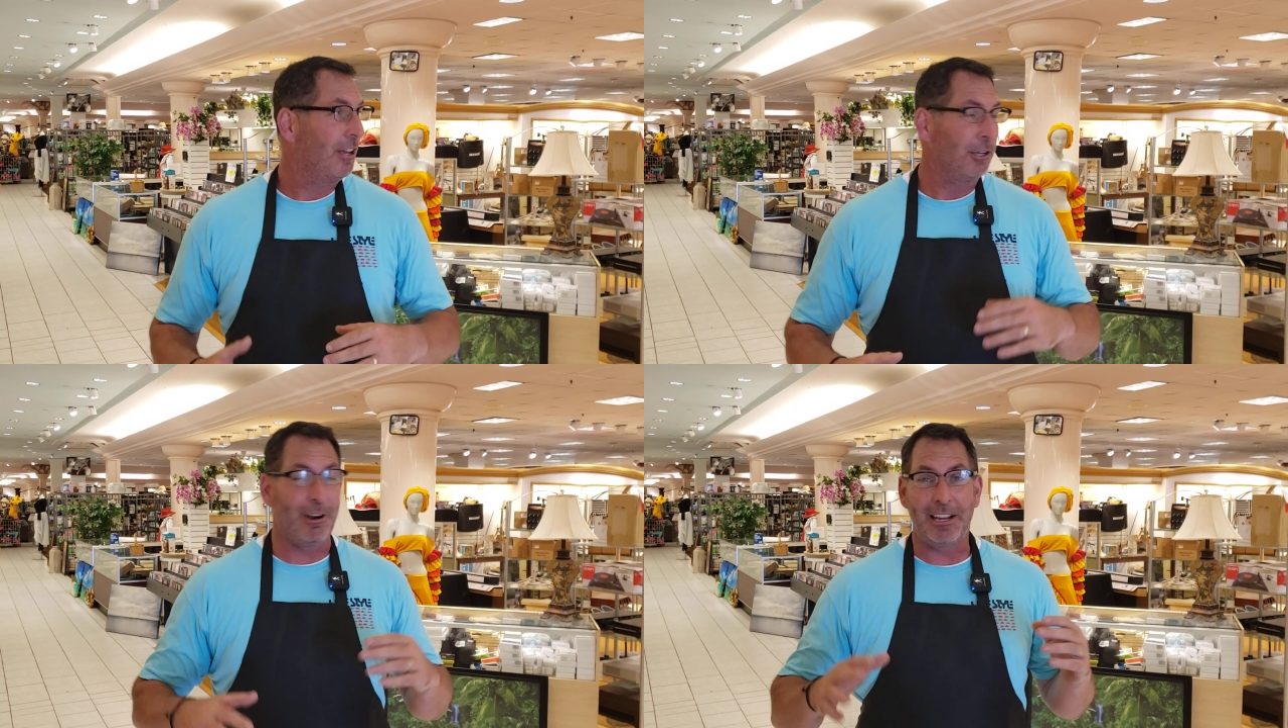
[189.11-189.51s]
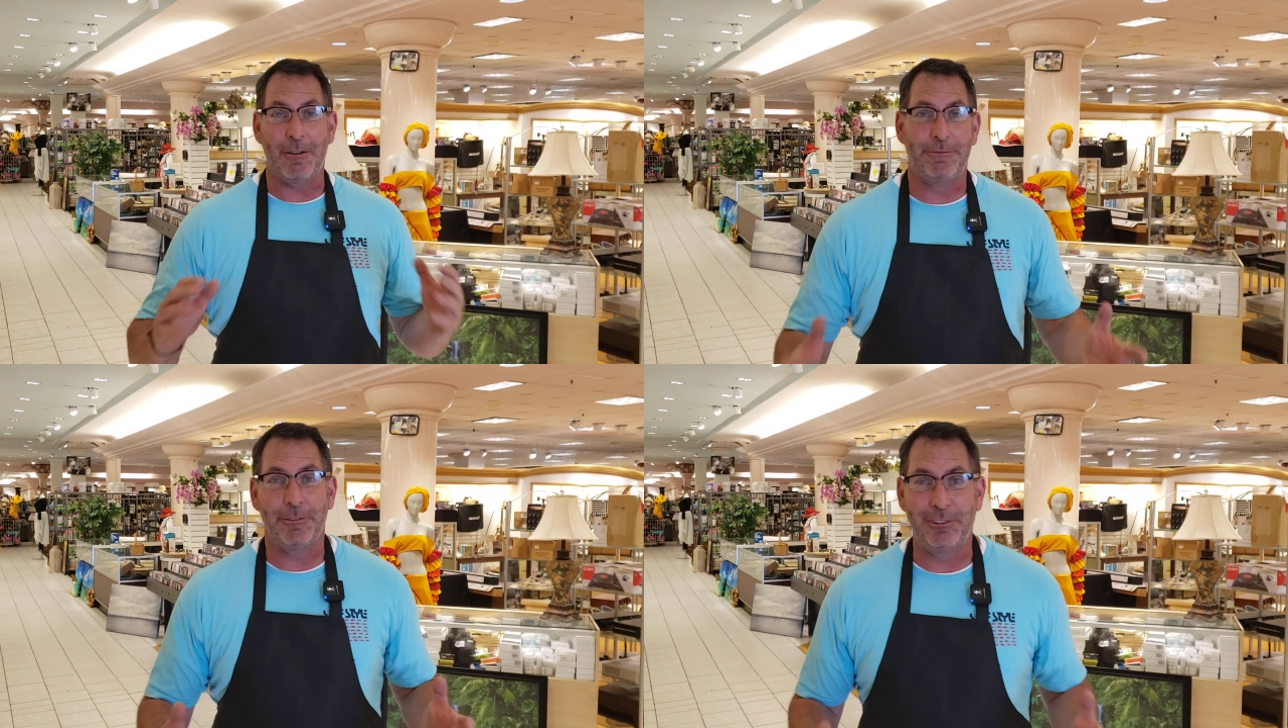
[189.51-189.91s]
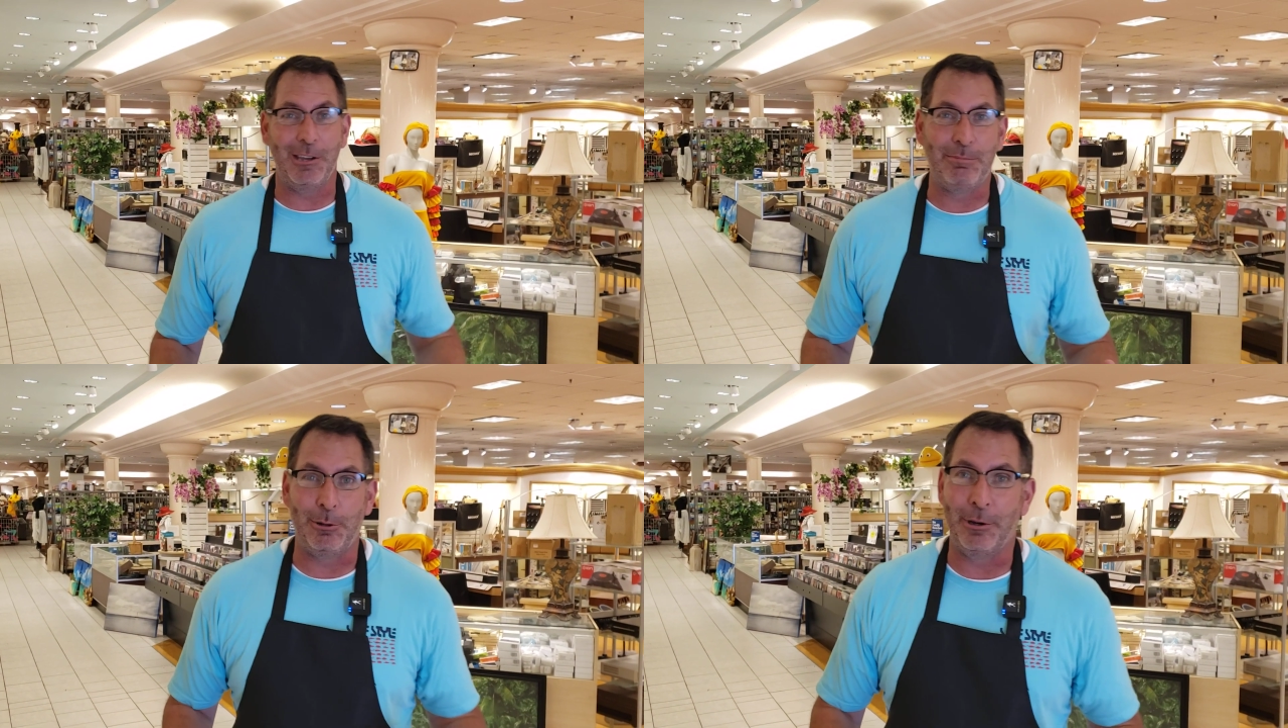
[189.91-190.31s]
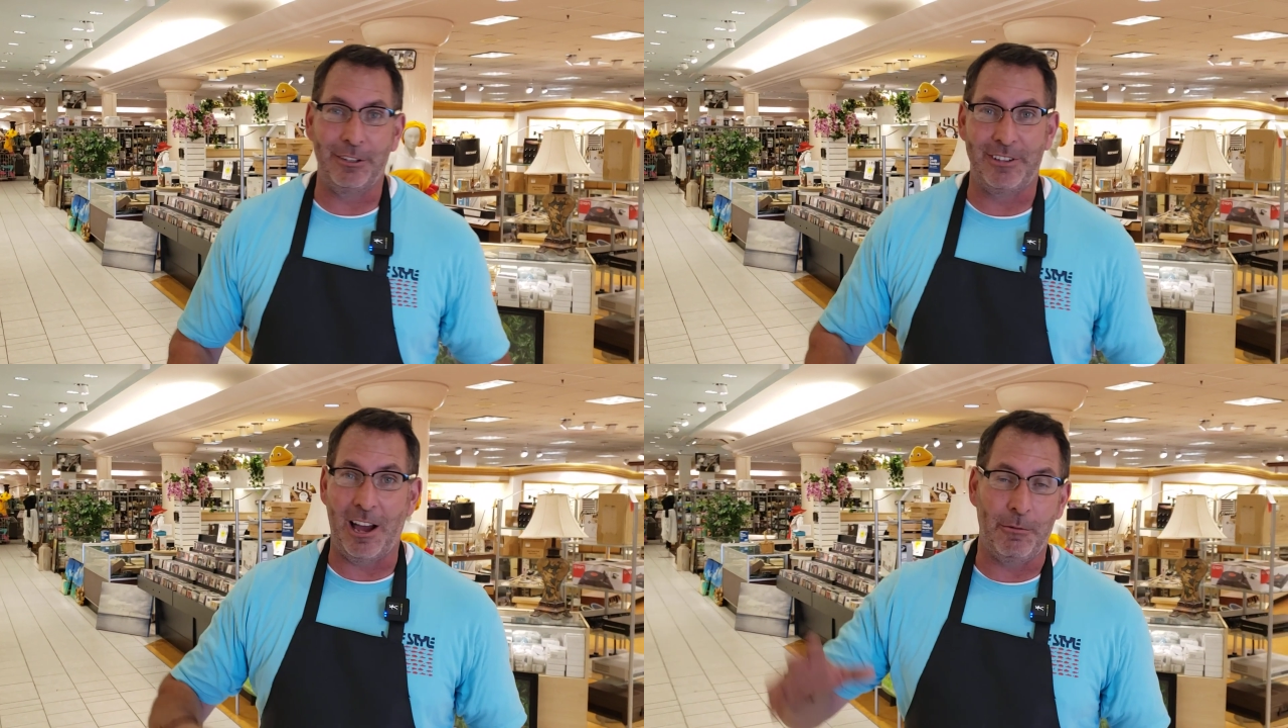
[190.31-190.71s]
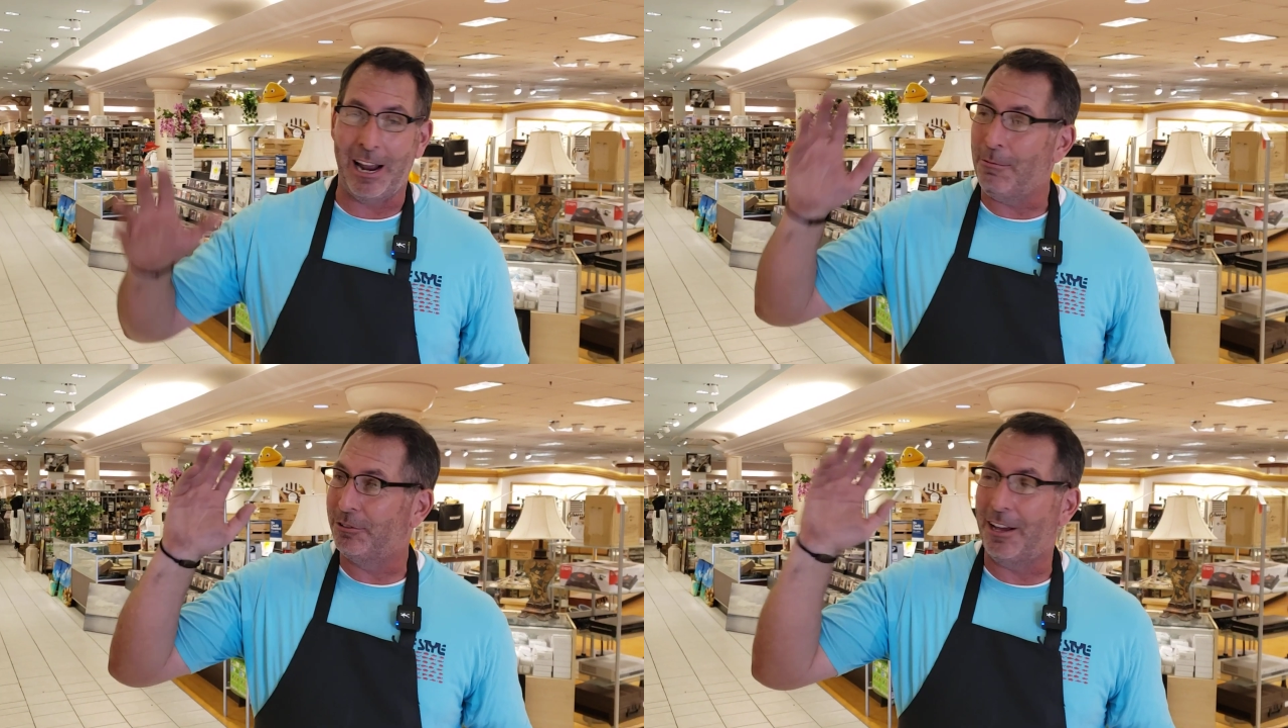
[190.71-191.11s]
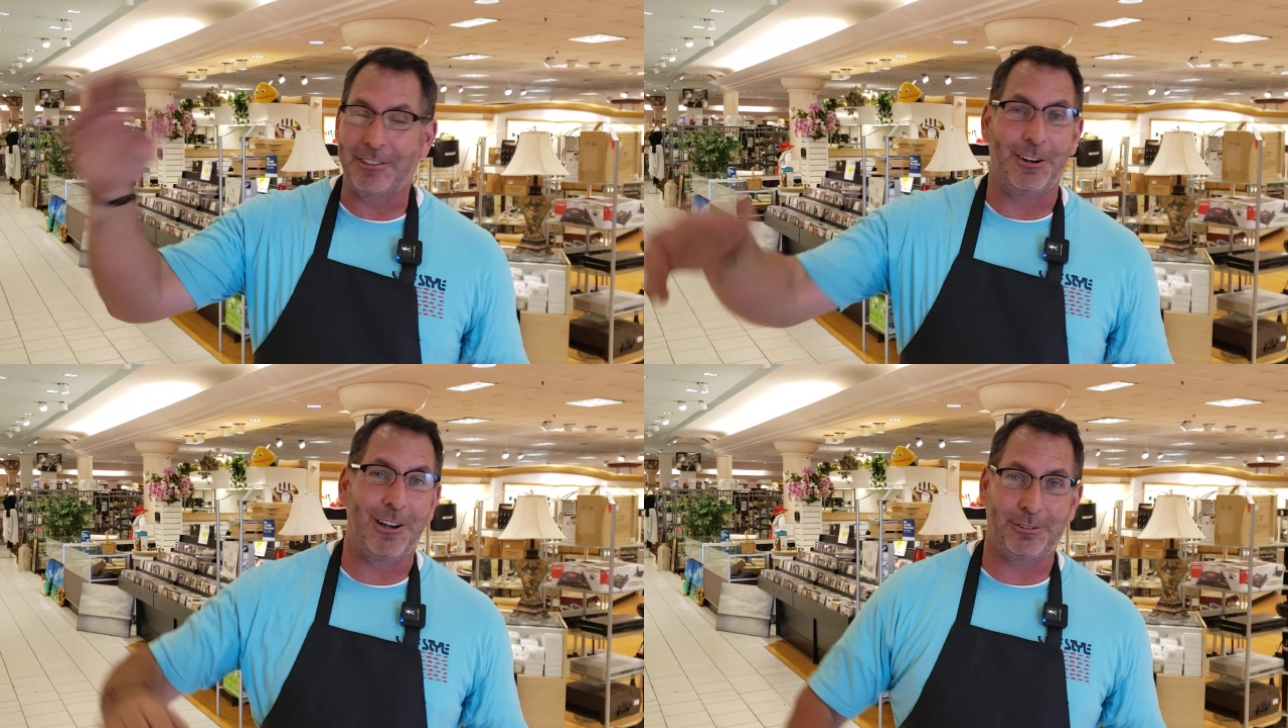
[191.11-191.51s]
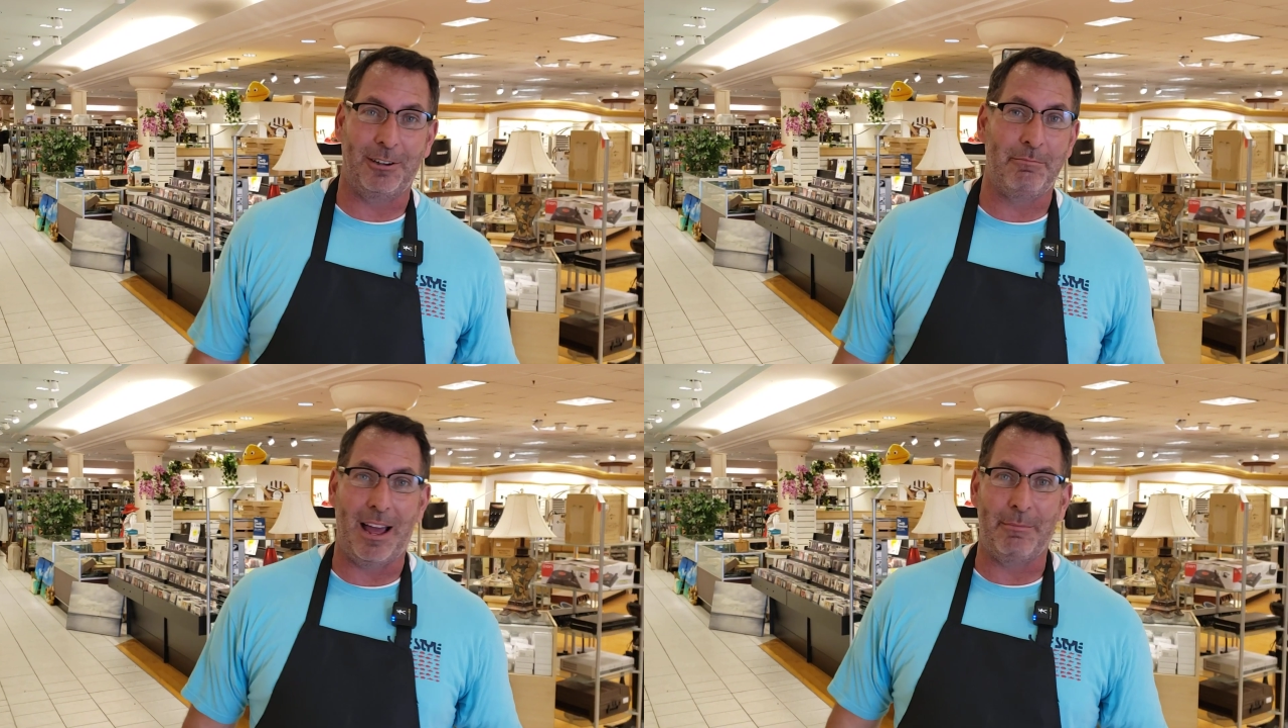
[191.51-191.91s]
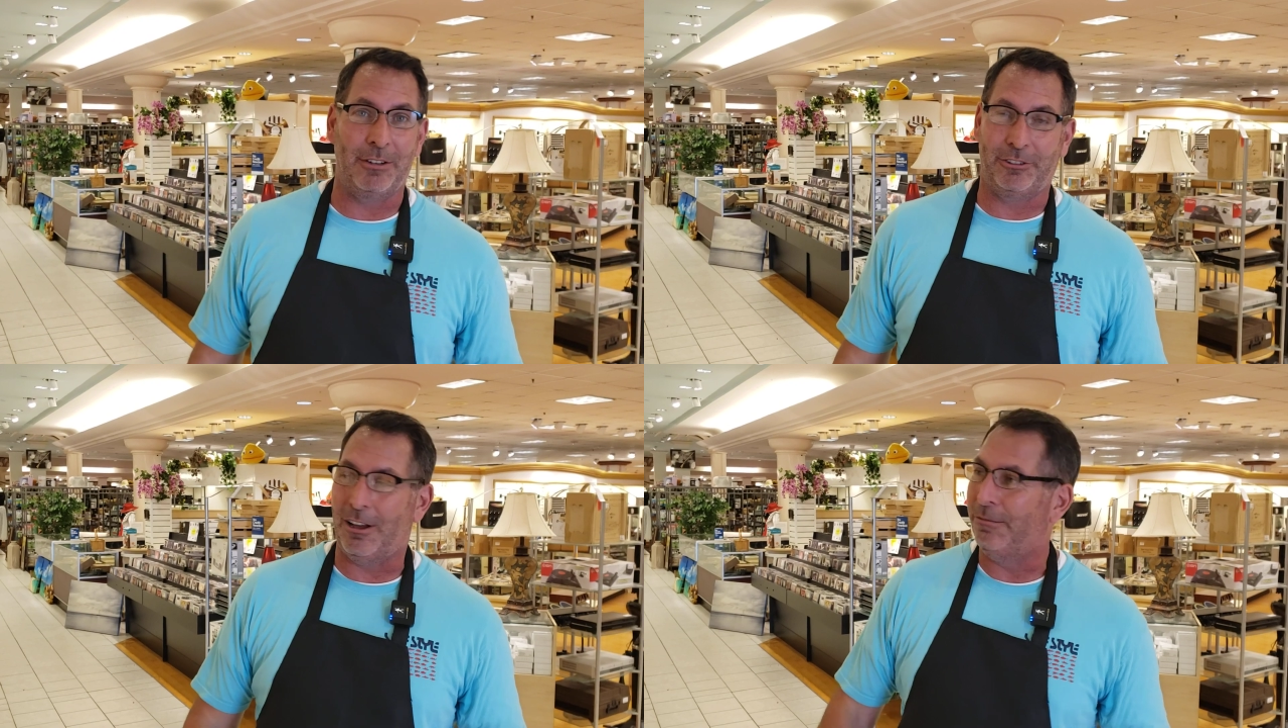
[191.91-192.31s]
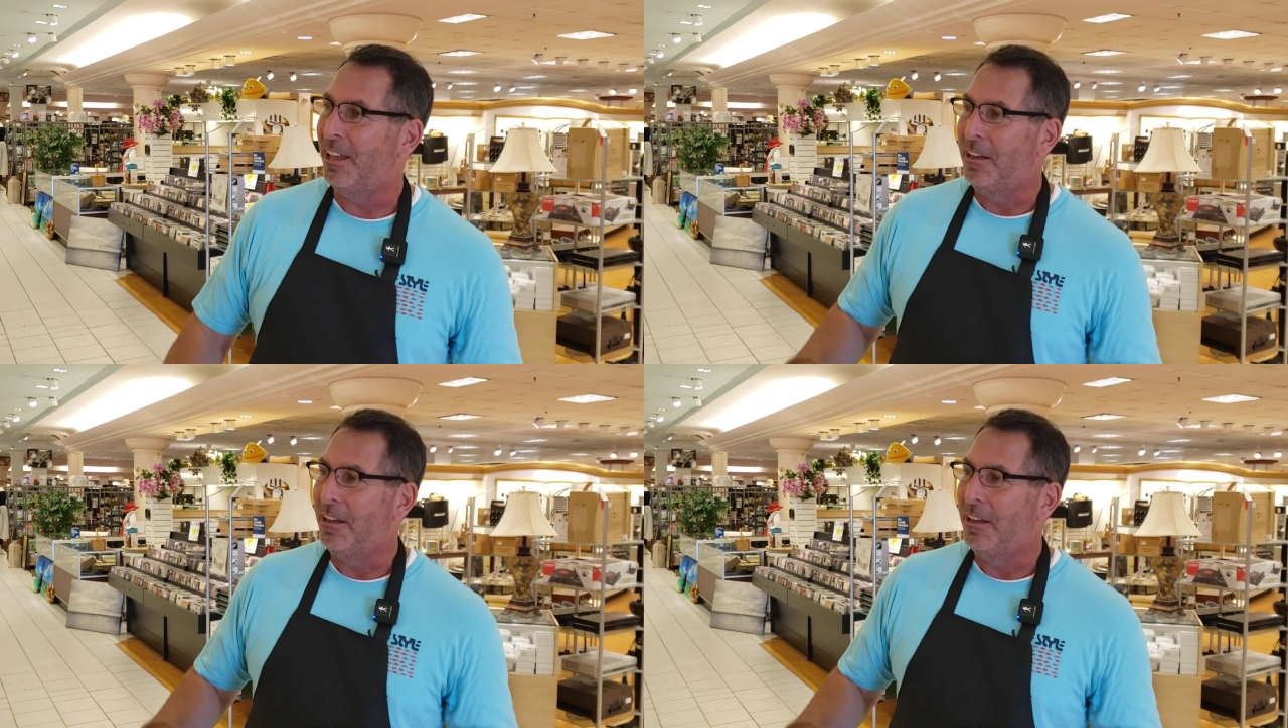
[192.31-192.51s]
I got 50 employees now. When I was out there hustling by myself,